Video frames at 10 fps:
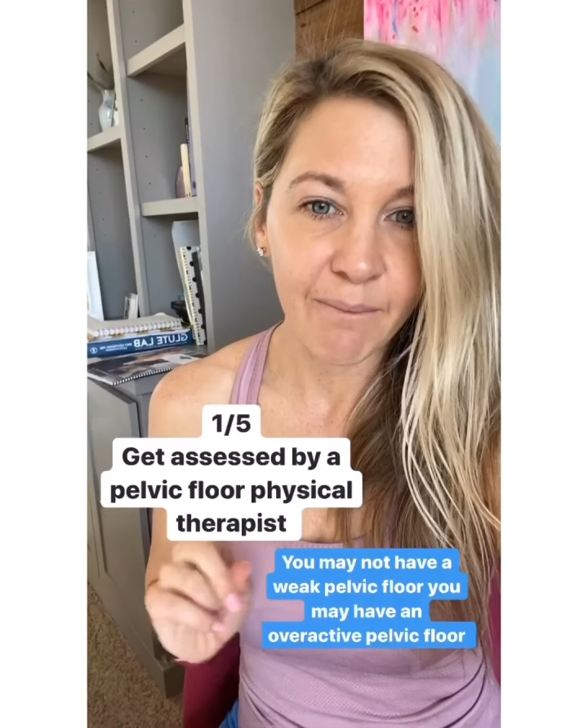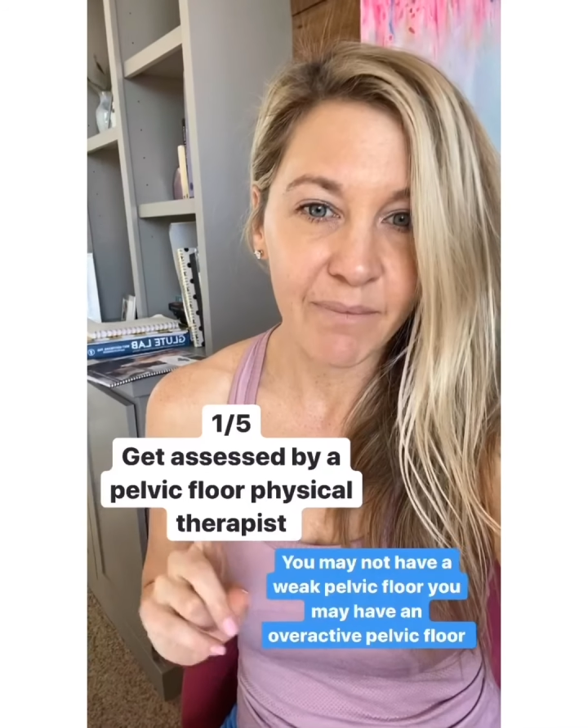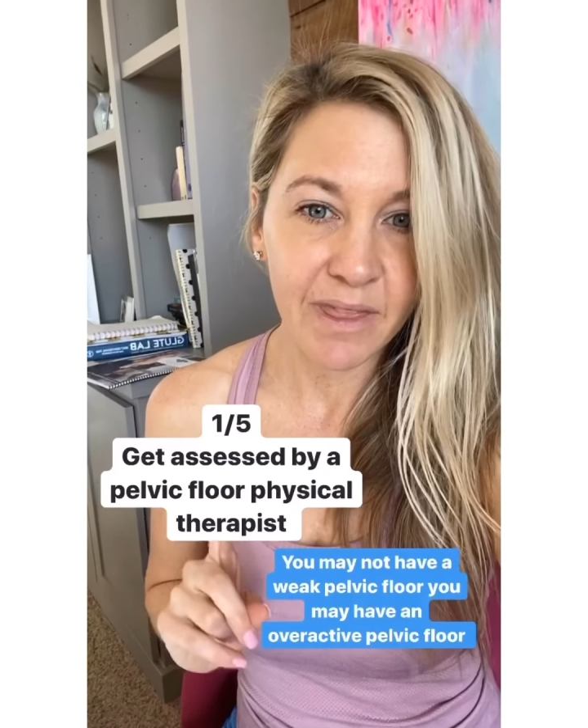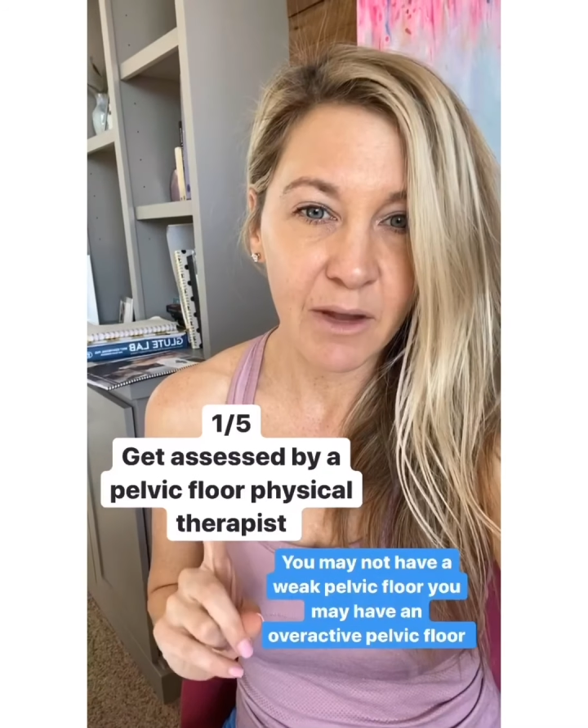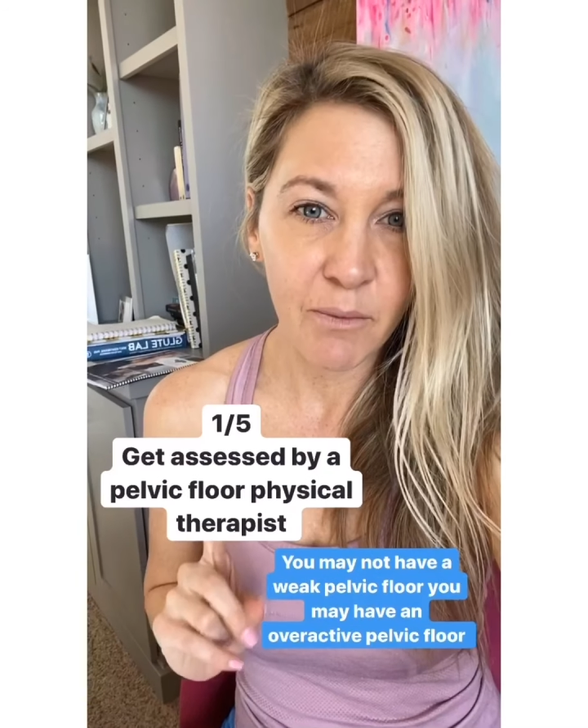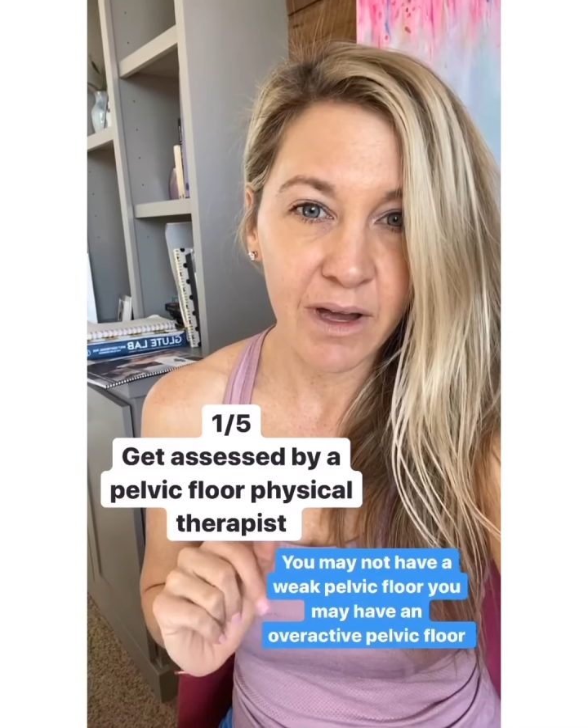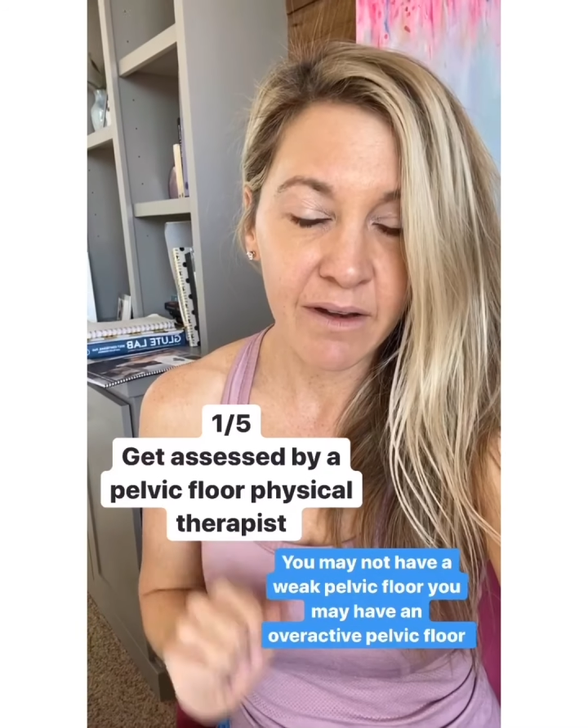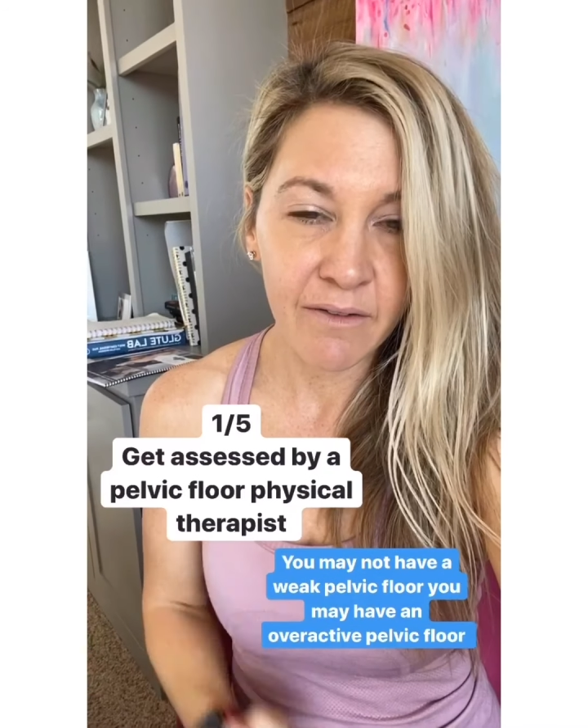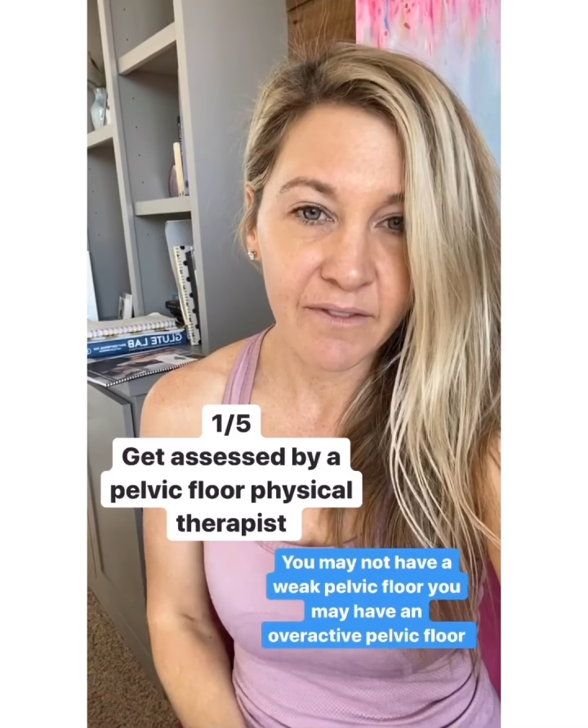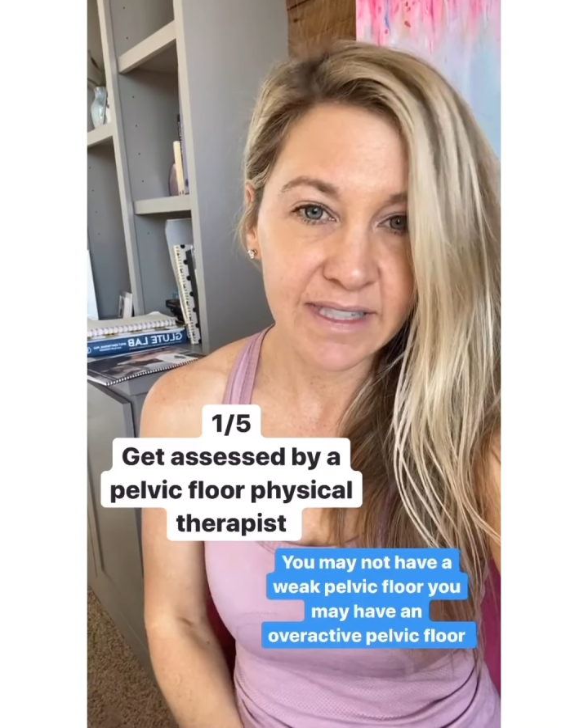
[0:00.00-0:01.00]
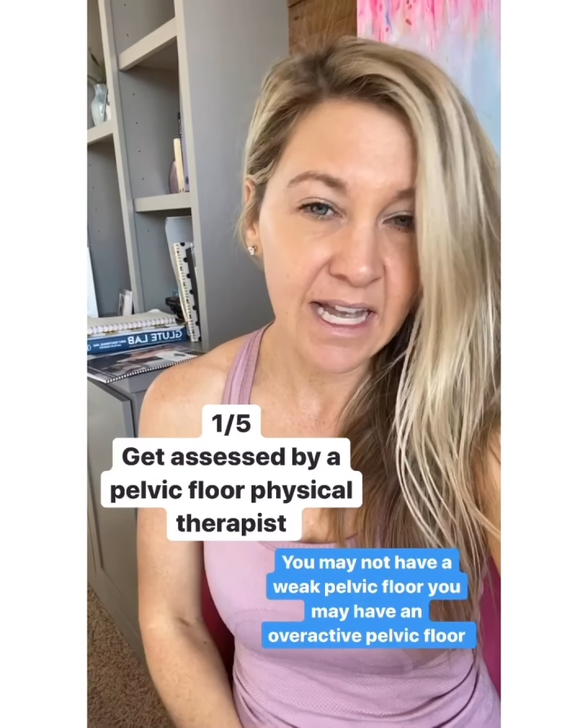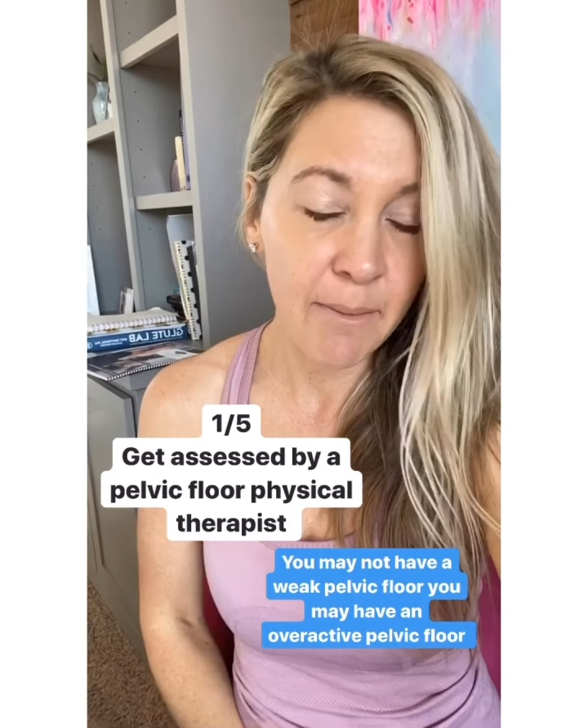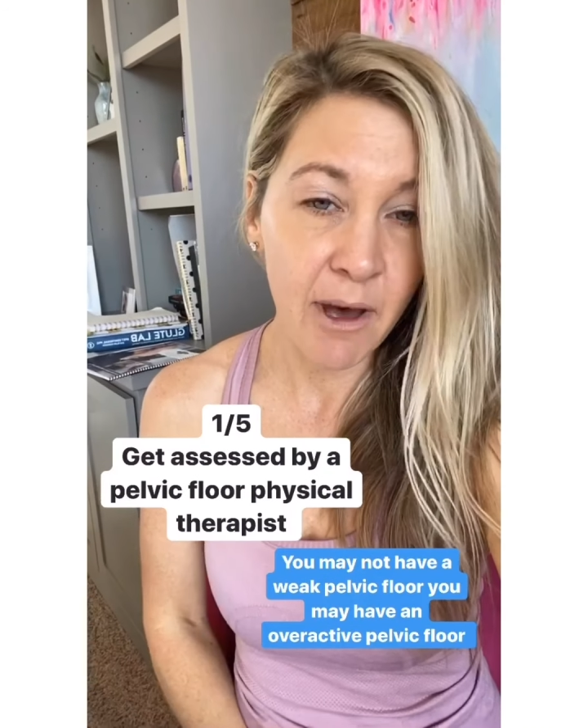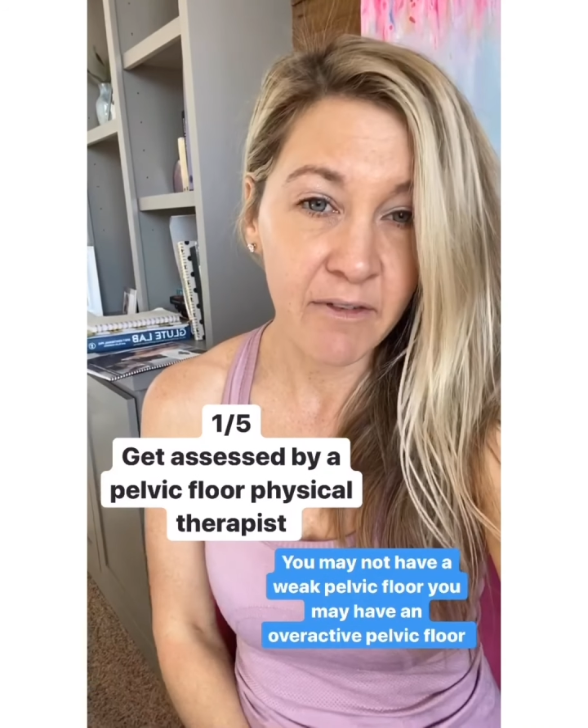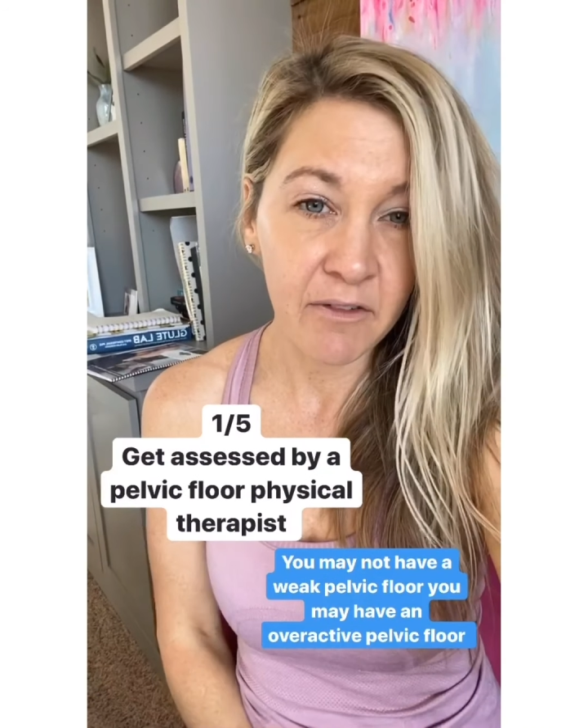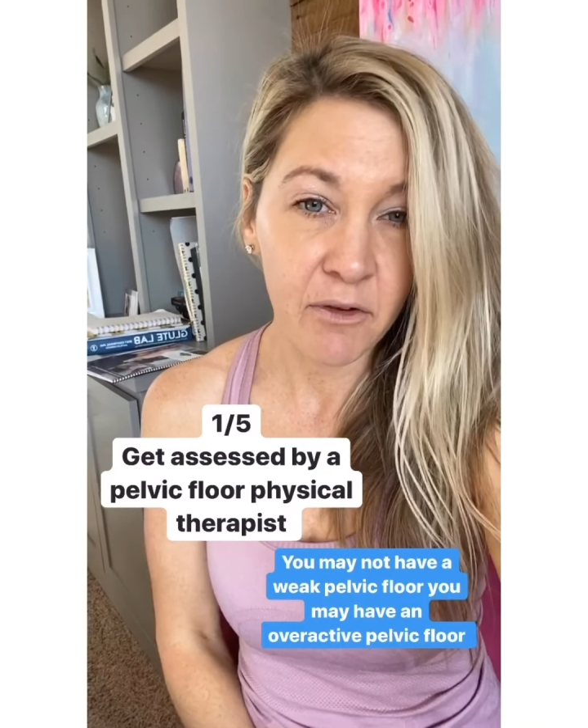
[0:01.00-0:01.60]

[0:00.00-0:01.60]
Thing 1, visit a pelvic floor